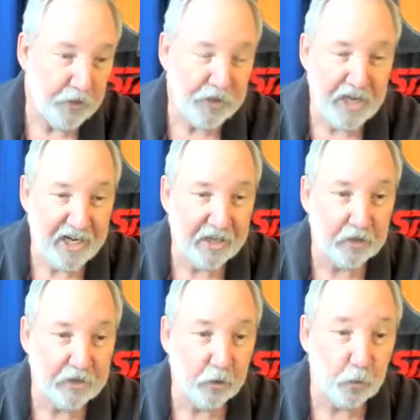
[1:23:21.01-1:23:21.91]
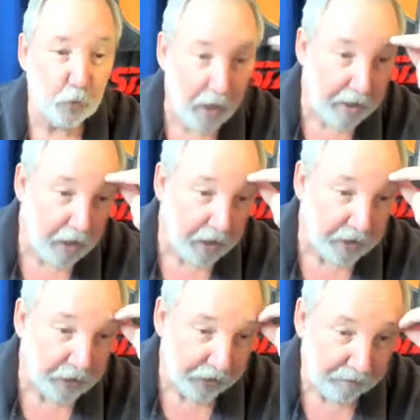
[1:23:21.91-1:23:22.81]
Citadel to run
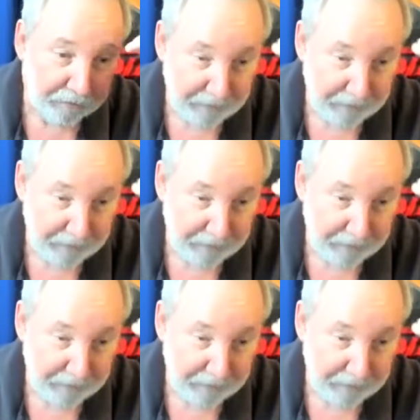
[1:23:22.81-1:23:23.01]
under.